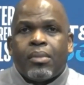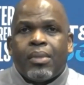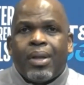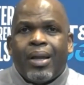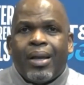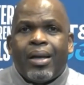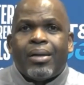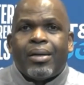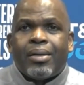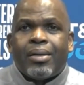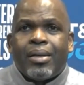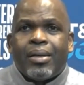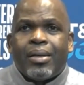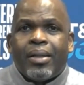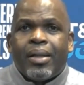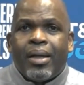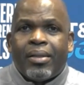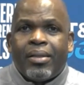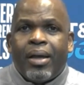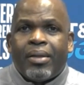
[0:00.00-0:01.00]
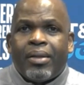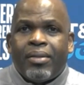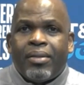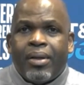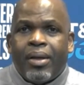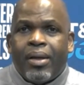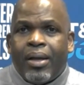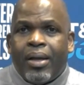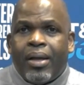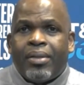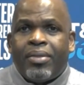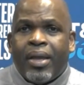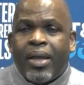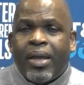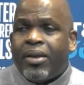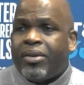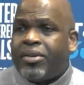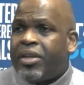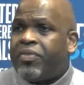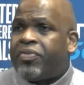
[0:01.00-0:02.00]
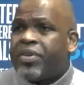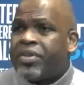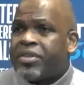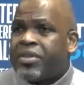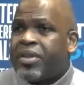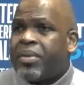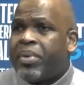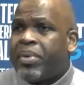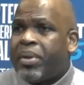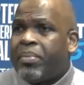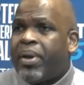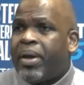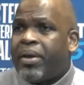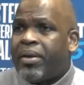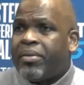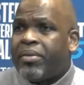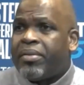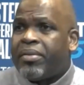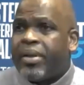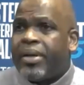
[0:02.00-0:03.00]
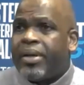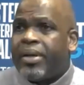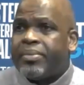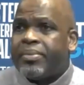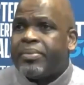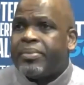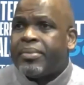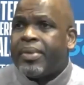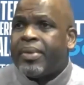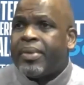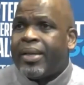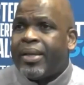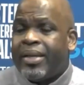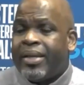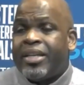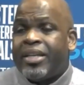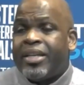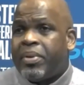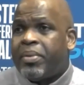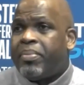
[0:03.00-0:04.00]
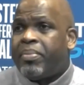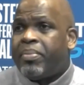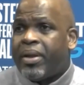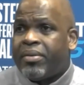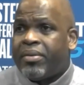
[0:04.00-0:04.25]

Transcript: I, I, I, think our defense can be better than that. It needs to be better than